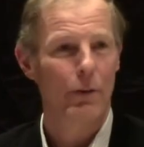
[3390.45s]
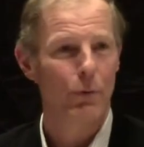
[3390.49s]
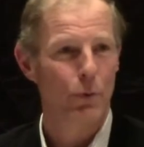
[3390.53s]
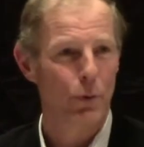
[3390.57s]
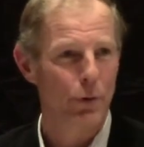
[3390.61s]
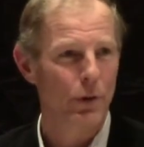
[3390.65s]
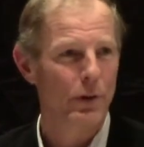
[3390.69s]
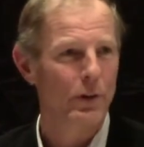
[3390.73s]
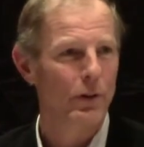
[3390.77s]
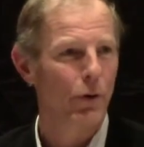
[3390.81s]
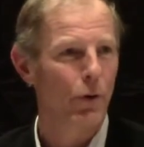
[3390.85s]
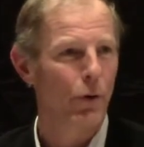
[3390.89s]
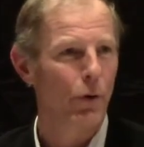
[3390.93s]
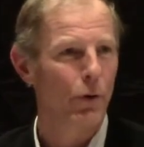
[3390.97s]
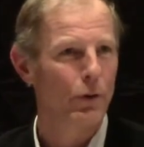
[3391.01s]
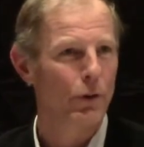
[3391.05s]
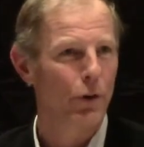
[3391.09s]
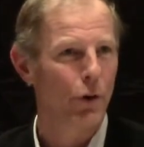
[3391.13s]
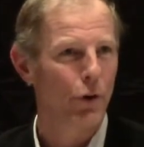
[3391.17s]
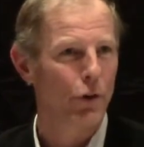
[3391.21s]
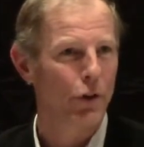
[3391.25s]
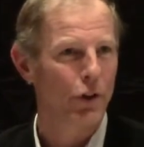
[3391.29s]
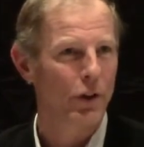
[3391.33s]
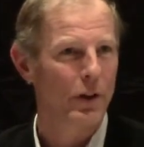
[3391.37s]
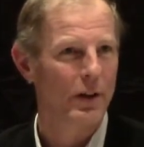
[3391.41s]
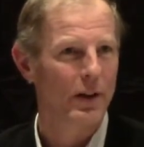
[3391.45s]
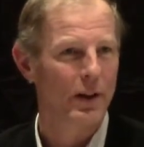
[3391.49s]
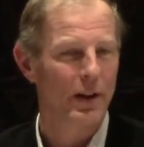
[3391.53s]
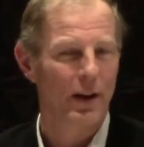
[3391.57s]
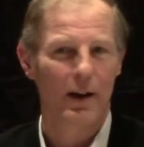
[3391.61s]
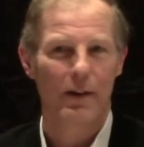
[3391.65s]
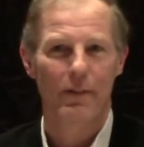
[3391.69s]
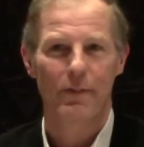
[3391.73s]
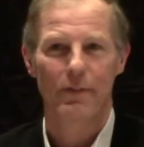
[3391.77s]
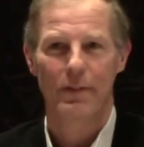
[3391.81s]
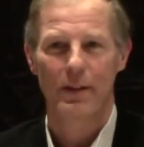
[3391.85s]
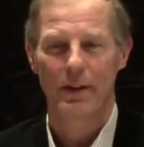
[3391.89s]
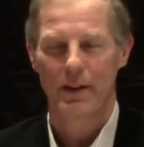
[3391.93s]
and ruined the whole notion
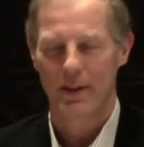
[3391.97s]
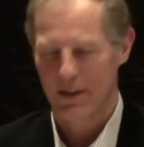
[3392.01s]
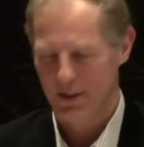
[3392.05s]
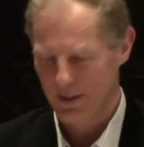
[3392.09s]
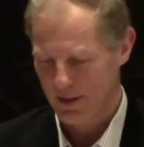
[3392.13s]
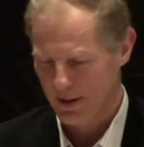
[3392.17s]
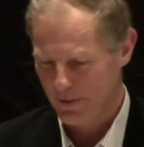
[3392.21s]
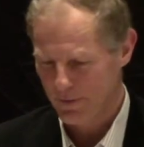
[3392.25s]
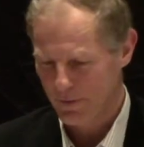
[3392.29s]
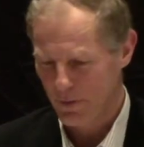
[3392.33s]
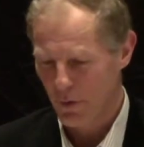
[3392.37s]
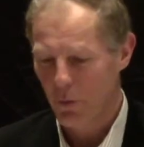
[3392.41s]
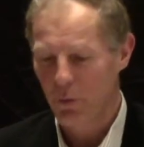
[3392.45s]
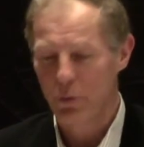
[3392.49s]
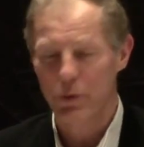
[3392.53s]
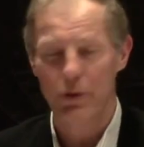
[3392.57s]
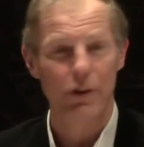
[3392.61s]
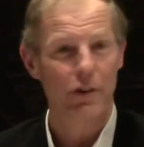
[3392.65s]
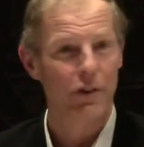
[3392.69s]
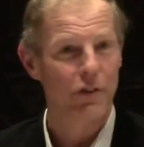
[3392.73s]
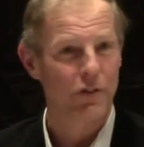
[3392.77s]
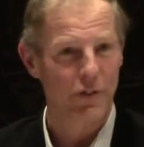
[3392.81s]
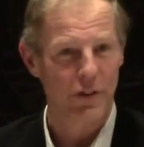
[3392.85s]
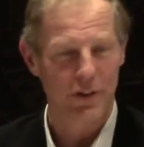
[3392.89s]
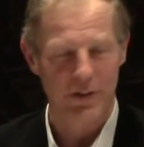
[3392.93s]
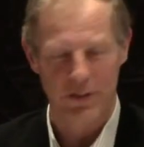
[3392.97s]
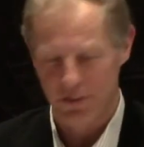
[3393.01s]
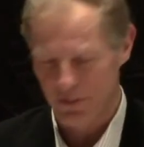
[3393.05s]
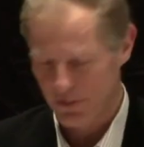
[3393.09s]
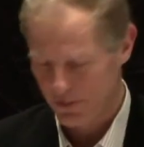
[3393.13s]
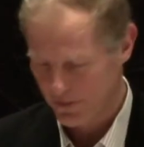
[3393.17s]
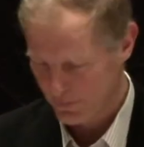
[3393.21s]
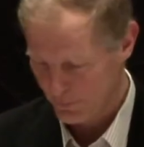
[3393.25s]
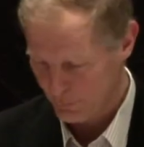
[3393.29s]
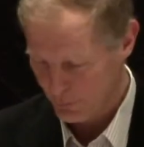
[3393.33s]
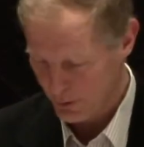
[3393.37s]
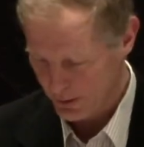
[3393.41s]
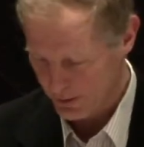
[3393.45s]
of, the, of owners
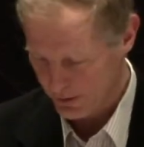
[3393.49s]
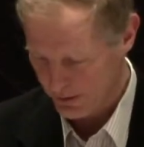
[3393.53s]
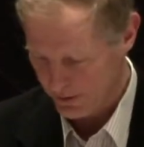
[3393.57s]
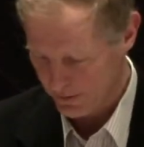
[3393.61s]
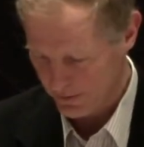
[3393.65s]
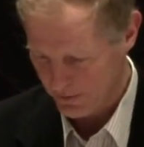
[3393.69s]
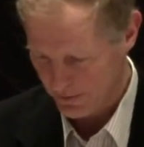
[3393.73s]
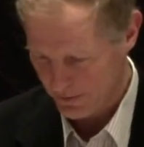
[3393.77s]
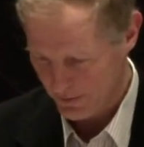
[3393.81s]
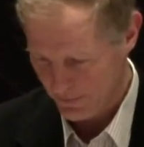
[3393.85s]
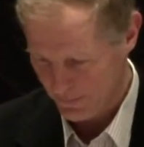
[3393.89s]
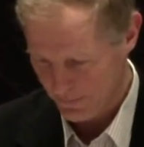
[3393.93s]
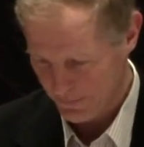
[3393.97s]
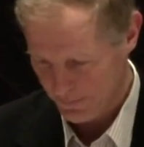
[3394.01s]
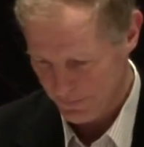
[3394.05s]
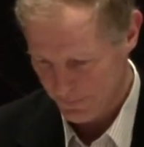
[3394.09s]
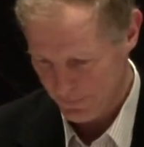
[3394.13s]
versus workers.